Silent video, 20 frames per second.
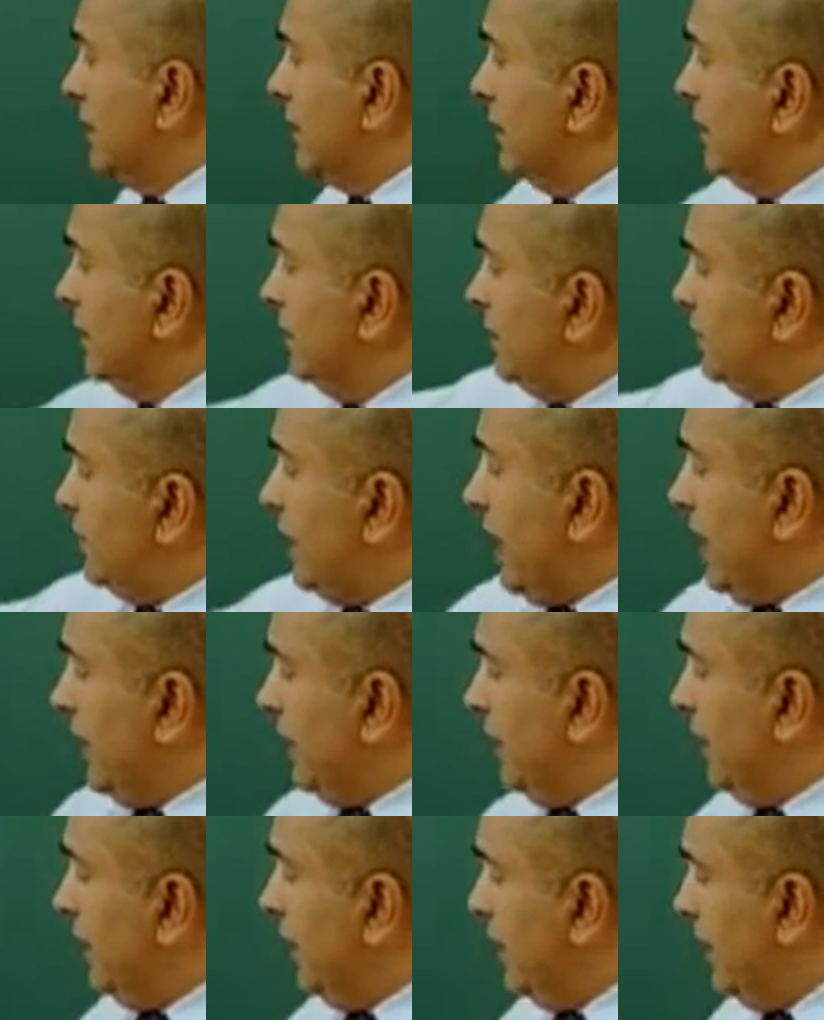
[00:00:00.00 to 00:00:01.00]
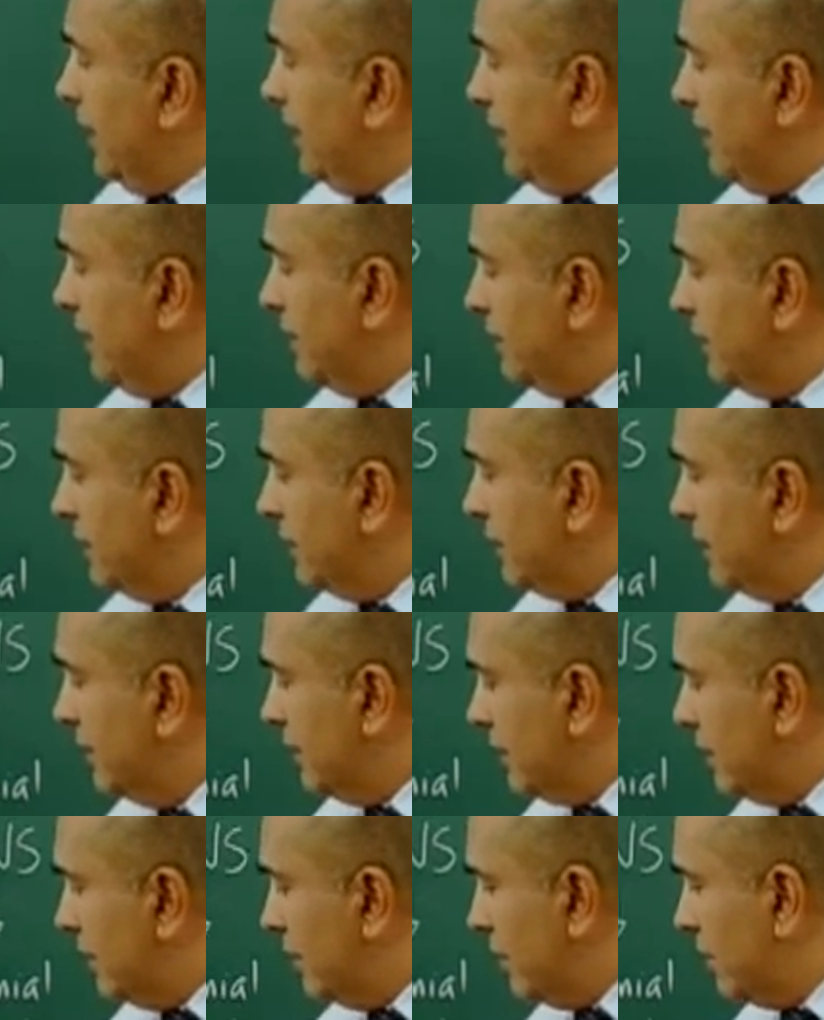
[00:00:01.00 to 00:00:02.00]
this side here,
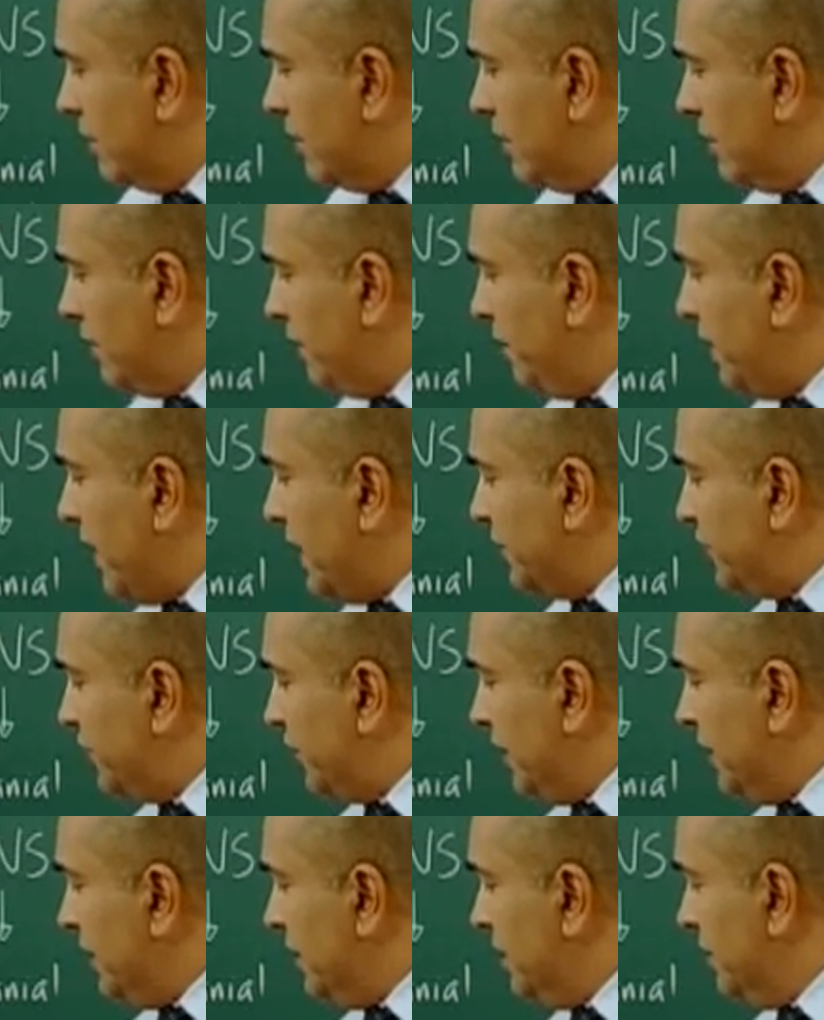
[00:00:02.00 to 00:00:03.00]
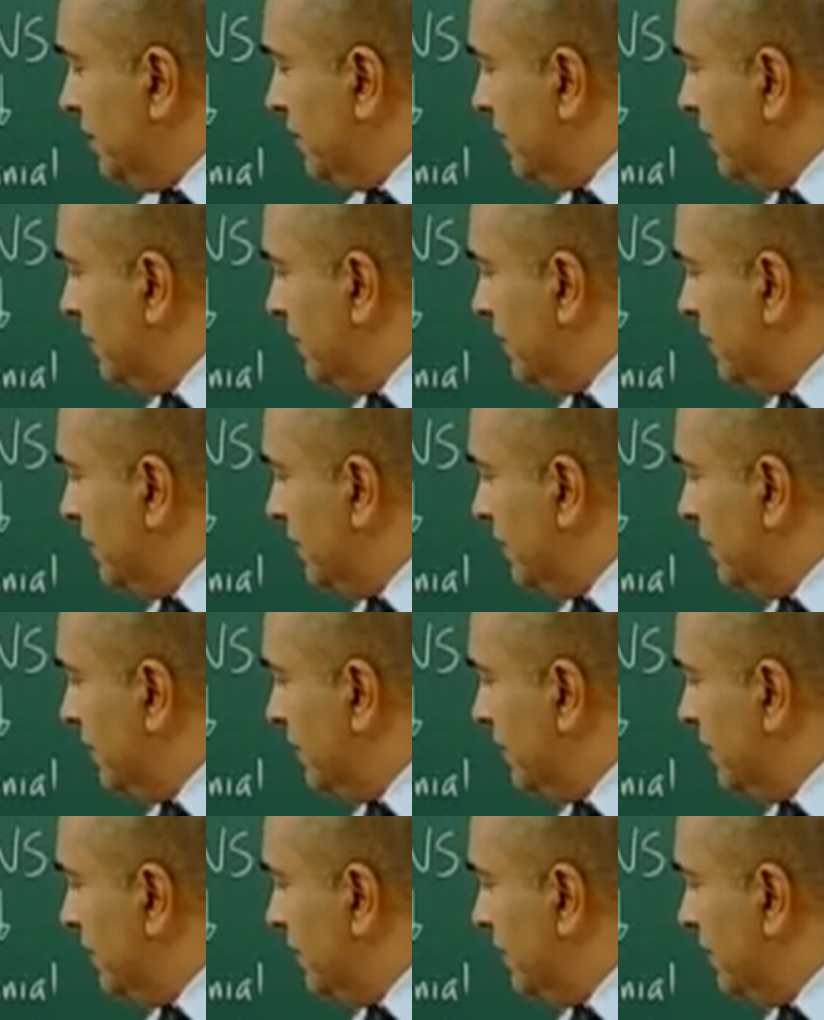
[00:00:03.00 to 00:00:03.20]
function,